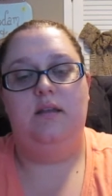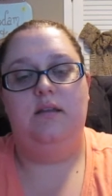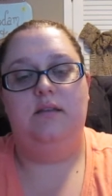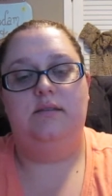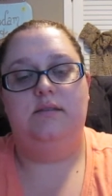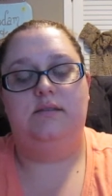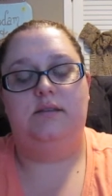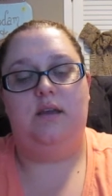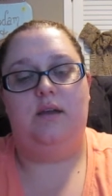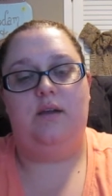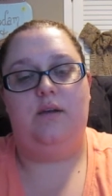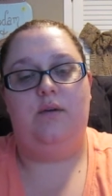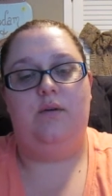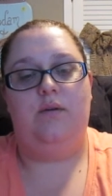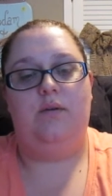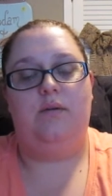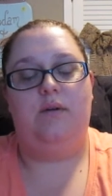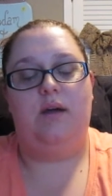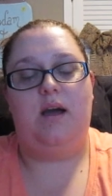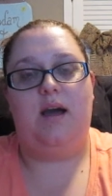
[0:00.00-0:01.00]

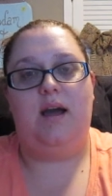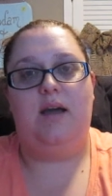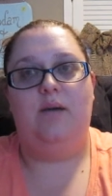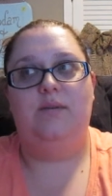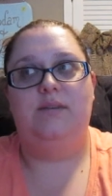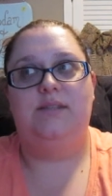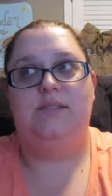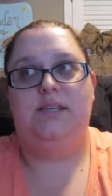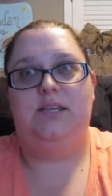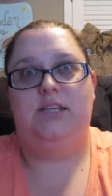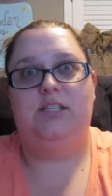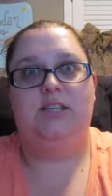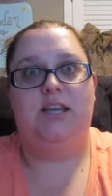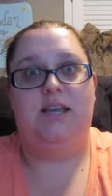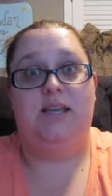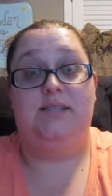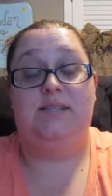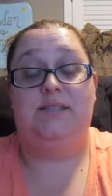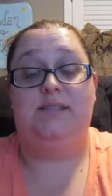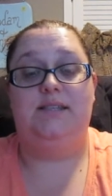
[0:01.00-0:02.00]
So I would
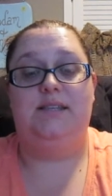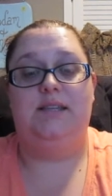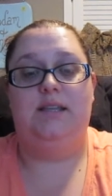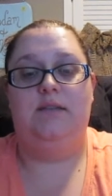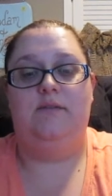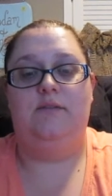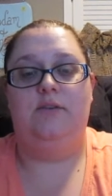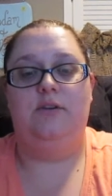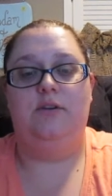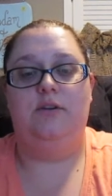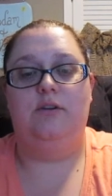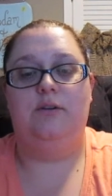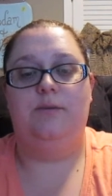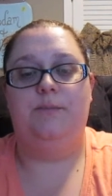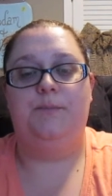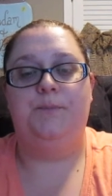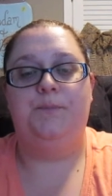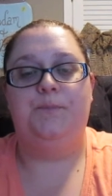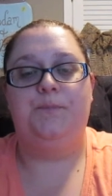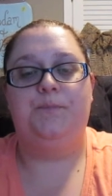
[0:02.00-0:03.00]
suggest, if
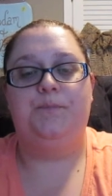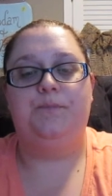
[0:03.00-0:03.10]
you're